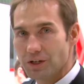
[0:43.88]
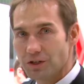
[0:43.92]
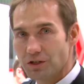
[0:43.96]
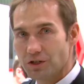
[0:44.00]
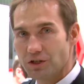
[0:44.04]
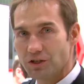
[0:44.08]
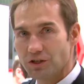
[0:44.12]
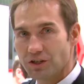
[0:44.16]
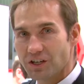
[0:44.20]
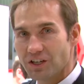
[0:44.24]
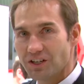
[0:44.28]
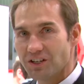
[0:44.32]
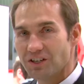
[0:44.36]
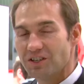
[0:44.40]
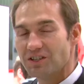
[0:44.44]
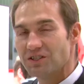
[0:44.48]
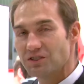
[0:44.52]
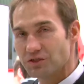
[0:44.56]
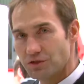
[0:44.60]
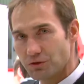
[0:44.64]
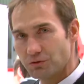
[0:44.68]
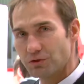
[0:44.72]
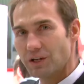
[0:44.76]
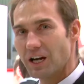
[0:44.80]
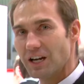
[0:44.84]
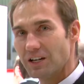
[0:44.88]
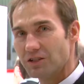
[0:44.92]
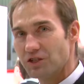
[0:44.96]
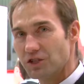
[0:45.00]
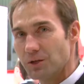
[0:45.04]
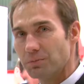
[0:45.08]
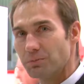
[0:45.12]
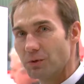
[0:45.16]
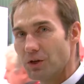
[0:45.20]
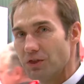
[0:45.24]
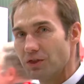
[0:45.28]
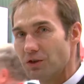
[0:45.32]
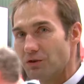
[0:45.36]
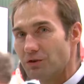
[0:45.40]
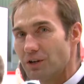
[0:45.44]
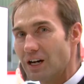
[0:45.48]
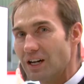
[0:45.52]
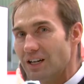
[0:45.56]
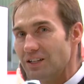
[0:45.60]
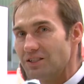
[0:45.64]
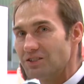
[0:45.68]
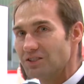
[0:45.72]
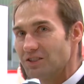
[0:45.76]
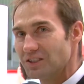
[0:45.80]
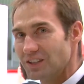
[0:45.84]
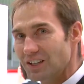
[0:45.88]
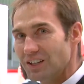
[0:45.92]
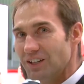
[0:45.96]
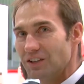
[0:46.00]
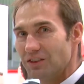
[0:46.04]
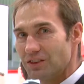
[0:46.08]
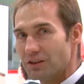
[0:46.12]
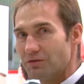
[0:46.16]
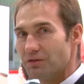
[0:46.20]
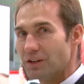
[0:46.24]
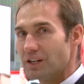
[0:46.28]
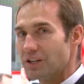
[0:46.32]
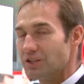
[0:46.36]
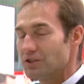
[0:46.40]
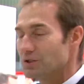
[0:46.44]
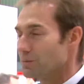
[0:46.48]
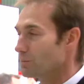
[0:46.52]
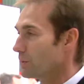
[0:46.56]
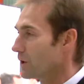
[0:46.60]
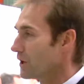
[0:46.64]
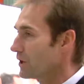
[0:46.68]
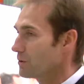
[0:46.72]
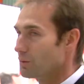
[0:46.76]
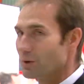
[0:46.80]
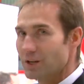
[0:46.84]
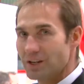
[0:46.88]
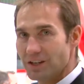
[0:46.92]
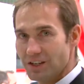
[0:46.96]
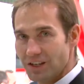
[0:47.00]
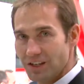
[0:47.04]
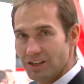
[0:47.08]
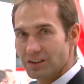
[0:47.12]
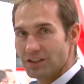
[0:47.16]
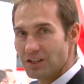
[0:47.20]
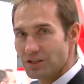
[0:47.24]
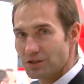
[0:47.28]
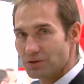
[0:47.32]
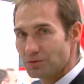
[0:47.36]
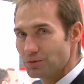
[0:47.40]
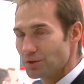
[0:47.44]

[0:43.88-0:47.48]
you look at it, it's the right chip on the right, the very small one. That's